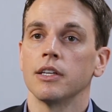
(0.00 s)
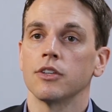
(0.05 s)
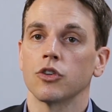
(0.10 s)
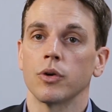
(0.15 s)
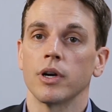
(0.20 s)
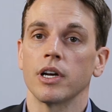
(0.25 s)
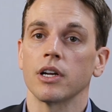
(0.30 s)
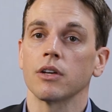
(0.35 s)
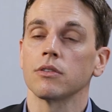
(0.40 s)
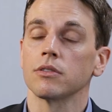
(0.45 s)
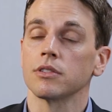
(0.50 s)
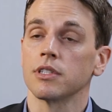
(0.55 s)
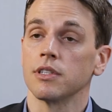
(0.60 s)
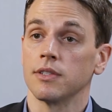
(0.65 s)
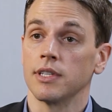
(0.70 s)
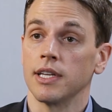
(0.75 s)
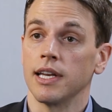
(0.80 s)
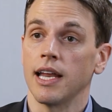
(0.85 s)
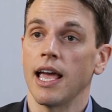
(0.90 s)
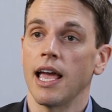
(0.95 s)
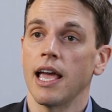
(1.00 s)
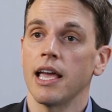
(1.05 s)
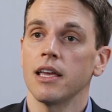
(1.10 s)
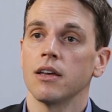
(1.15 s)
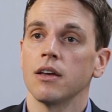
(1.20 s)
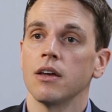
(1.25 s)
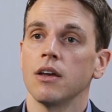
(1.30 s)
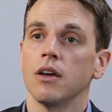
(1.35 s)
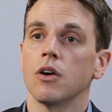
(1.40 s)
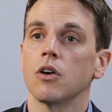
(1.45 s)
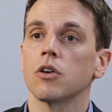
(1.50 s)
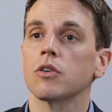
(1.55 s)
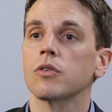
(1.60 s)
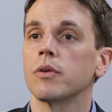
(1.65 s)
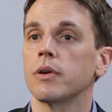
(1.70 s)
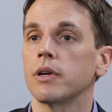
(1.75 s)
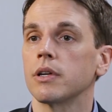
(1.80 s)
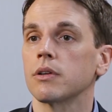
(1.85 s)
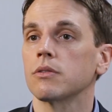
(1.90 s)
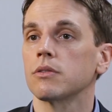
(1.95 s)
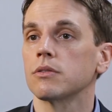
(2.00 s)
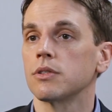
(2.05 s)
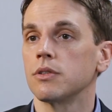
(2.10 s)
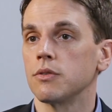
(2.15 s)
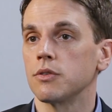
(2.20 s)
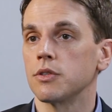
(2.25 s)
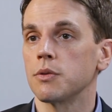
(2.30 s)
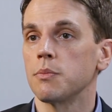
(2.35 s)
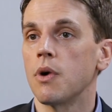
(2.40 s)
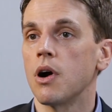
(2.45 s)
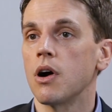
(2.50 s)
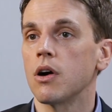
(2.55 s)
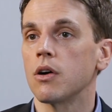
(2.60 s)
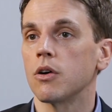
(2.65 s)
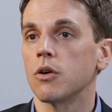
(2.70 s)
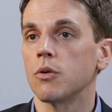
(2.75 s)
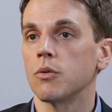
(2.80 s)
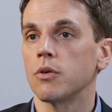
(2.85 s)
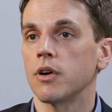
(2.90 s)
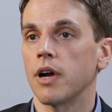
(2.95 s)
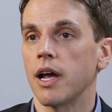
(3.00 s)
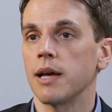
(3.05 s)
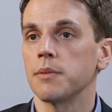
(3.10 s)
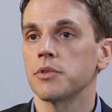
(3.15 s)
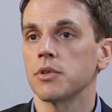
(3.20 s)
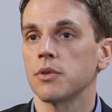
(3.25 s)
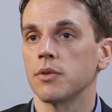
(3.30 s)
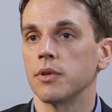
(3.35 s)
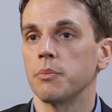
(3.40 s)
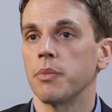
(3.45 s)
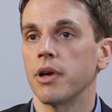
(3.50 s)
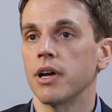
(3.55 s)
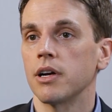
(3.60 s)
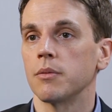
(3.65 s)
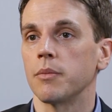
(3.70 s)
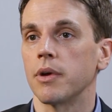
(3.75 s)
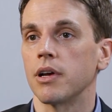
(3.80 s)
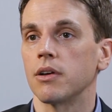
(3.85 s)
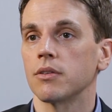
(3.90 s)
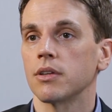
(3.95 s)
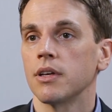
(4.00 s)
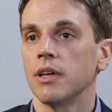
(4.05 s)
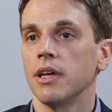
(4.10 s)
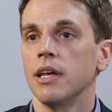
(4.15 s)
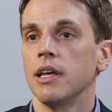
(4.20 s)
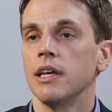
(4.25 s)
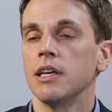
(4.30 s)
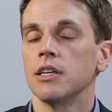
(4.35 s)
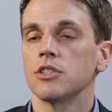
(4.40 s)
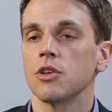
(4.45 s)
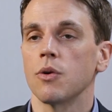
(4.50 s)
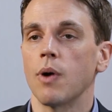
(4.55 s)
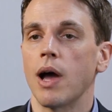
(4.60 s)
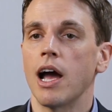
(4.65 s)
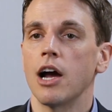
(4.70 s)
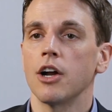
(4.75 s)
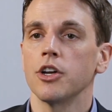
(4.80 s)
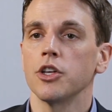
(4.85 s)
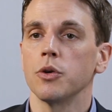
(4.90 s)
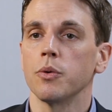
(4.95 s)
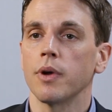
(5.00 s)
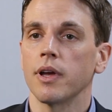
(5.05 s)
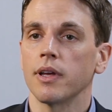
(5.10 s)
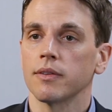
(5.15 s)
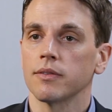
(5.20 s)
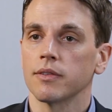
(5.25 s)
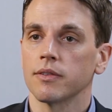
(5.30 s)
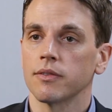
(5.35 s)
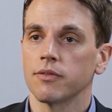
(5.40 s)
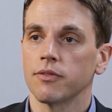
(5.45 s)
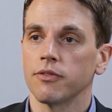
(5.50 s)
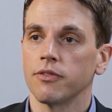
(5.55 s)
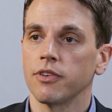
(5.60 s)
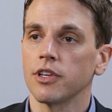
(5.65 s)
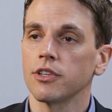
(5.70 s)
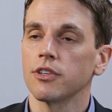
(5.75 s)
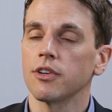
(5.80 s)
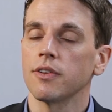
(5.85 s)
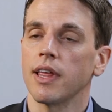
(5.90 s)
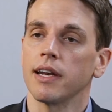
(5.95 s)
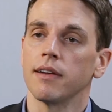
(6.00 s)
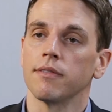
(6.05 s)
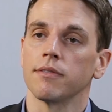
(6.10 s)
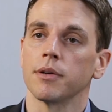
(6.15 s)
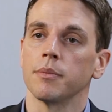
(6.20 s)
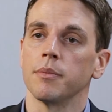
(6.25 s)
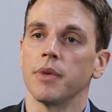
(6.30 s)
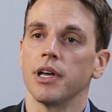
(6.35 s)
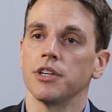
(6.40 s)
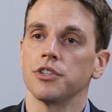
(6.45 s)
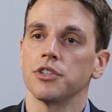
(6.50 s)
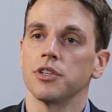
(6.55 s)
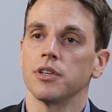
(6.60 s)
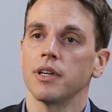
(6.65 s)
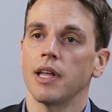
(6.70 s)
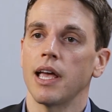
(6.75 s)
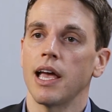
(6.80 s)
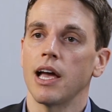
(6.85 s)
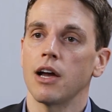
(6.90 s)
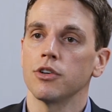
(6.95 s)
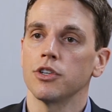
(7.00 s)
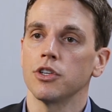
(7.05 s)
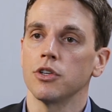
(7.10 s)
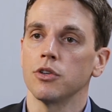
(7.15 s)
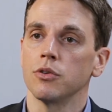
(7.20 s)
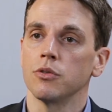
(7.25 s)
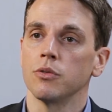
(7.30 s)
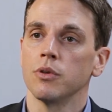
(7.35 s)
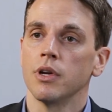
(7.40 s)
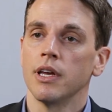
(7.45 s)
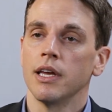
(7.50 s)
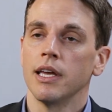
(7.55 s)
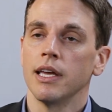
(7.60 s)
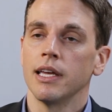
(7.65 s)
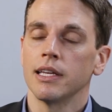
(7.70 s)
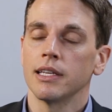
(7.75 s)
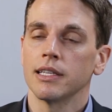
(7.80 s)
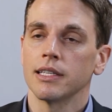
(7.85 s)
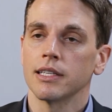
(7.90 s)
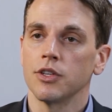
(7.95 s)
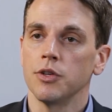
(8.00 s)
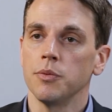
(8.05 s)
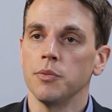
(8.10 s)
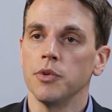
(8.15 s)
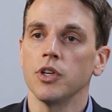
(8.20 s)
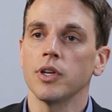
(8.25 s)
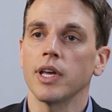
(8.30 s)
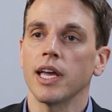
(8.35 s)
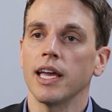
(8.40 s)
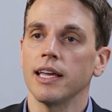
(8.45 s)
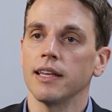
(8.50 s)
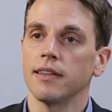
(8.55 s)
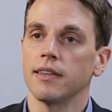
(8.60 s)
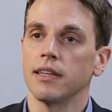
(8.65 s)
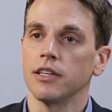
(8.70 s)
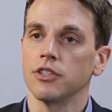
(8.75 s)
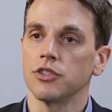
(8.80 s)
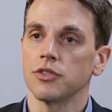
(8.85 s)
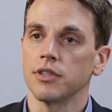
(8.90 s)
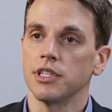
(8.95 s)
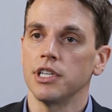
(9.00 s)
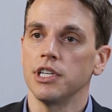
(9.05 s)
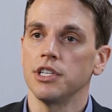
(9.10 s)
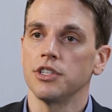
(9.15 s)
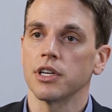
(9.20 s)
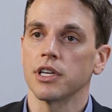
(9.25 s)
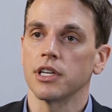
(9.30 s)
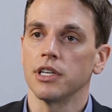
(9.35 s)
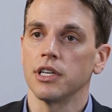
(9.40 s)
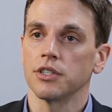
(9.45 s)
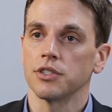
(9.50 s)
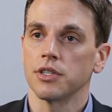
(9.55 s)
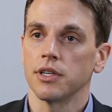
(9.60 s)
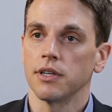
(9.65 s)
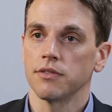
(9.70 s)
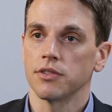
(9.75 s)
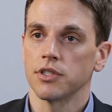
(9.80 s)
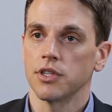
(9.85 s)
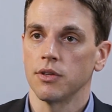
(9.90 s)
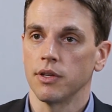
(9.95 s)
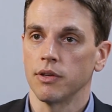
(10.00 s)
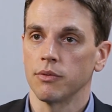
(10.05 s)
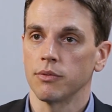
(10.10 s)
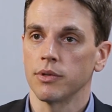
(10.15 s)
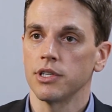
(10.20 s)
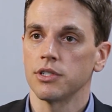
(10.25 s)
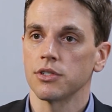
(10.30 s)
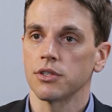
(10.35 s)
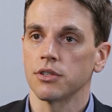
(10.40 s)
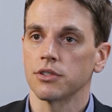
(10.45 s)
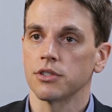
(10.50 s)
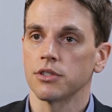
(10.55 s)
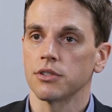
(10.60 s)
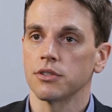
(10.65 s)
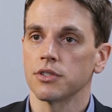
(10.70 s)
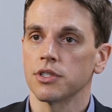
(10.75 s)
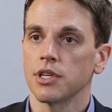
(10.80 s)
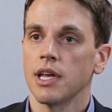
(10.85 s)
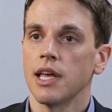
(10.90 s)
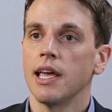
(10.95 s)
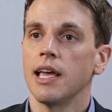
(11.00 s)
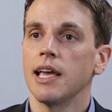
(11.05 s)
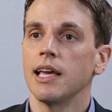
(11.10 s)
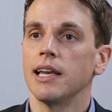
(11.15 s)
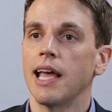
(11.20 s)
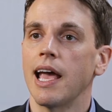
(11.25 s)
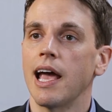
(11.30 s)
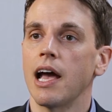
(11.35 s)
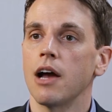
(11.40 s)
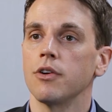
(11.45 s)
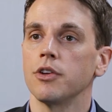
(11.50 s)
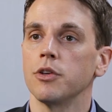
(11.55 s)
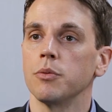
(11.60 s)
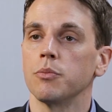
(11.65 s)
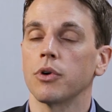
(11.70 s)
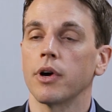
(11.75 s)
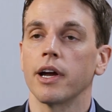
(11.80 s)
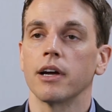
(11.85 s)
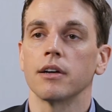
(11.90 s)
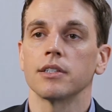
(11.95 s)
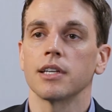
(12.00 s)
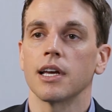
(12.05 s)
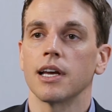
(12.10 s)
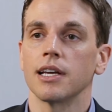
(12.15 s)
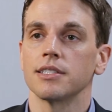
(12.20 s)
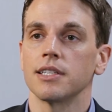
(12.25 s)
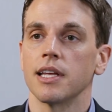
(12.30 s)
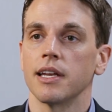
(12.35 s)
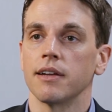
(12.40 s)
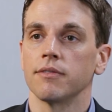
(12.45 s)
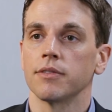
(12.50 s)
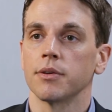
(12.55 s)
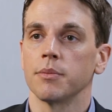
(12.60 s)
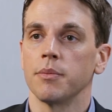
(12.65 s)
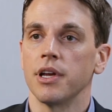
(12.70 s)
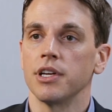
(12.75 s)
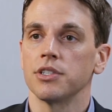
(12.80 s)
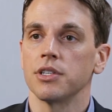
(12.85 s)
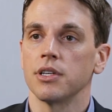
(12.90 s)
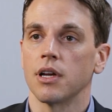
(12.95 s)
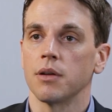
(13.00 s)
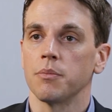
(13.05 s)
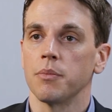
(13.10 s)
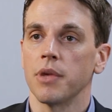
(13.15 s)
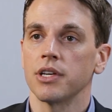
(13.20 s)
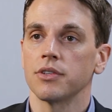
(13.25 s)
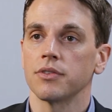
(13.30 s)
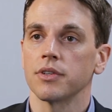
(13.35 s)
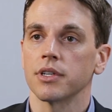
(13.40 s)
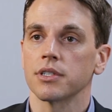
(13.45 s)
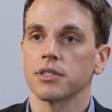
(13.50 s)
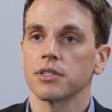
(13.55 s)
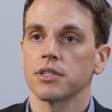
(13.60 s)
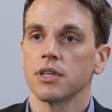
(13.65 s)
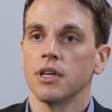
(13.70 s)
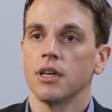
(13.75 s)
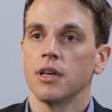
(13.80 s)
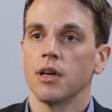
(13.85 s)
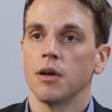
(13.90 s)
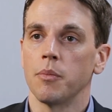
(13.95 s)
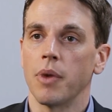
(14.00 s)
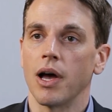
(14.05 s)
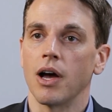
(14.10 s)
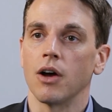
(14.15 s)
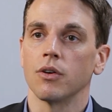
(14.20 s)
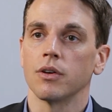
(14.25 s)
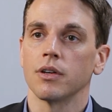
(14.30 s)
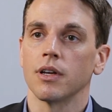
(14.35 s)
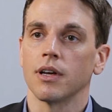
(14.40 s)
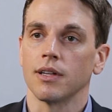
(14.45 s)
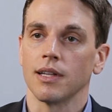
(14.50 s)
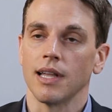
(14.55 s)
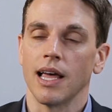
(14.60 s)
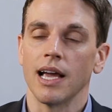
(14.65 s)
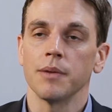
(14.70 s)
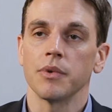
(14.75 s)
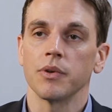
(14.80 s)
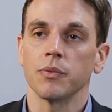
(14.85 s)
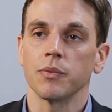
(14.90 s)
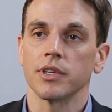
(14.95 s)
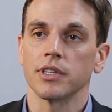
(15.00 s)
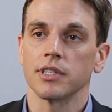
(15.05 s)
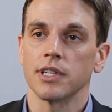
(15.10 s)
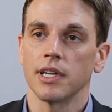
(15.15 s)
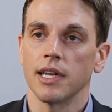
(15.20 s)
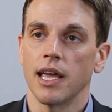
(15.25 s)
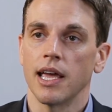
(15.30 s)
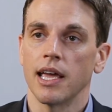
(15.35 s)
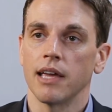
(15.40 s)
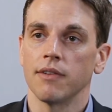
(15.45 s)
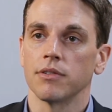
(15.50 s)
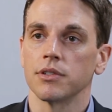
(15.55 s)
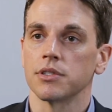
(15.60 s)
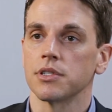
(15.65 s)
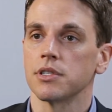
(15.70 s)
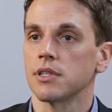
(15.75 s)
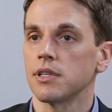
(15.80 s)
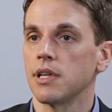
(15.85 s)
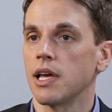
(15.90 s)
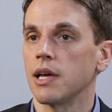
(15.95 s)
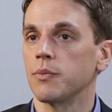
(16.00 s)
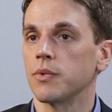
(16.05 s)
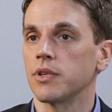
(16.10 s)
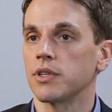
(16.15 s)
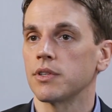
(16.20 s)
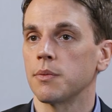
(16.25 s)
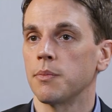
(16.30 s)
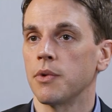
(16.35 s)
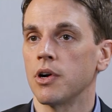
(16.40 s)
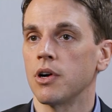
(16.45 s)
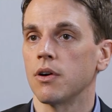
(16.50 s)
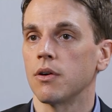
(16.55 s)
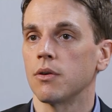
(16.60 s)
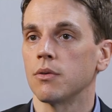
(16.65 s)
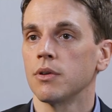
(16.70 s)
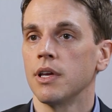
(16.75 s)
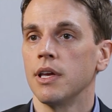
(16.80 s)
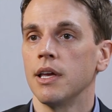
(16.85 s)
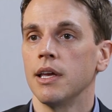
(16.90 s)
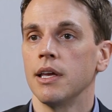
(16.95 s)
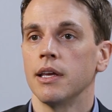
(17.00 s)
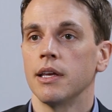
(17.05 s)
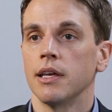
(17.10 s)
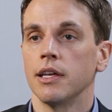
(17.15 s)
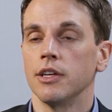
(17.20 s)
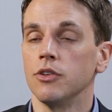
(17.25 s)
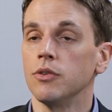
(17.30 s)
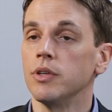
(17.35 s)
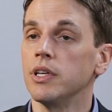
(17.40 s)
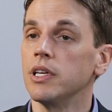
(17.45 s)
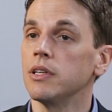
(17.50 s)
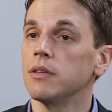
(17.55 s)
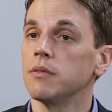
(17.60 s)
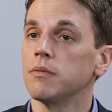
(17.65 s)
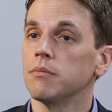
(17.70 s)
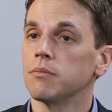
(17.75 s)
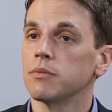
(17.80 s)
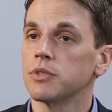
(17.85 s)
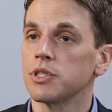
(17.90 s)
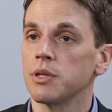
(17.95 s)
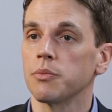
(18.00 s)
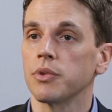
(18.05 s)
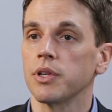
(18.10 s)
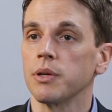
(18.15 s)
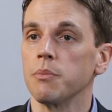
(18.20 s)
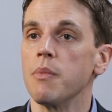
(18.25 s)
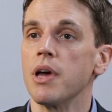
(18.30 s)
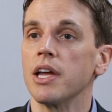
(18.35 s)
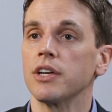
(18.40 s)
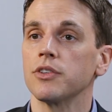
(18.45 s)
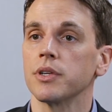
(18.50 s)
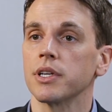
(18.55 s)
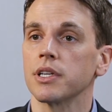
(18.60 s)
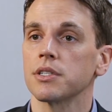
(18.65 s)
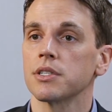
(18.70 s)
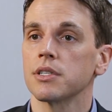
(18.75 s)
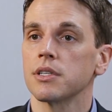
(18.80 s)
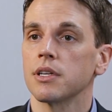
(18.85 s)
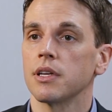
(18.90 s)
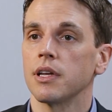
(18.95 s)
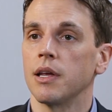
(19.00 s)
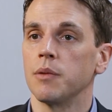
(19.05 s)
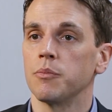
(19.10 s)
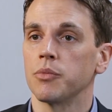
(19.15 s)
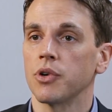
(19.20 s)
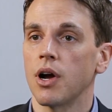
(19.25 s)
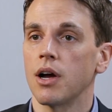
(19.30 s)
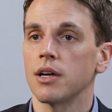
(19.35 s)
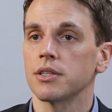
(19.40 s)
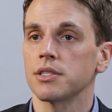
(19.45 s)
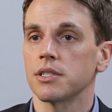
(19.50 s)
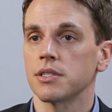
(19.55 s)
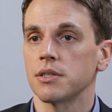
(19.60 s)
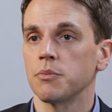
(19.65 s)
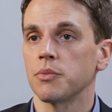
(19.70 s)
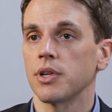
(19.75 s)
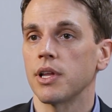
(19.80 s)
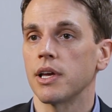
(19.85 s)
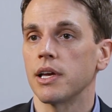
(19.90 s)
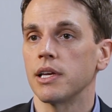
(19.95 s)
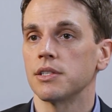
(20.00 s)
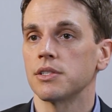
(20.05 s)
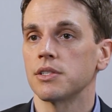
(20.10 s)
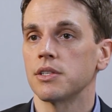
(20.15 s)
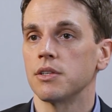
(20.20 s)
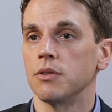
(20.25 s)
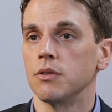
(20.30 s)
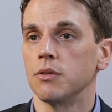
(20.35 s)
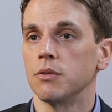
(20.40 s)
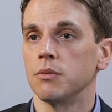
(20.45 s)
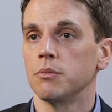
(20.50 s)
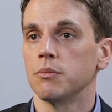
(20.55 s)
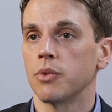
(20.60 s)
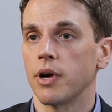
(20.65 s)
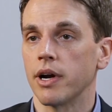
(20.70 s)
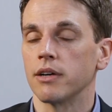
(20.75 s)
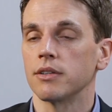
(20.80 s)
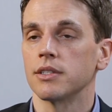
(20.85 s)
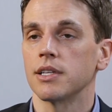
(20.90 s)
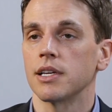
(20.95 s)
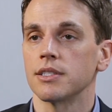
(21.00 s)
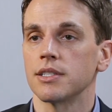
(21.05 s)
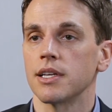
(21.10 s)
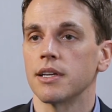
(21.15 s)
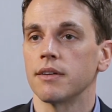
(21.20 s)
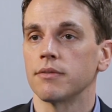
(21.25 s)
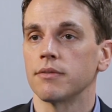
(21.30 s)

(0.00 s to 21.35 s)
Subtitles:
critical to today or critical to tomorrow or absolutely paramount. So how do you filter that information? How do you communicate these strategic initiatives to the researchers, and how do you prioritize that information on metrics about alignment with today versus alignment with tomorrow? And you need simply metrics and process in place to prioritize that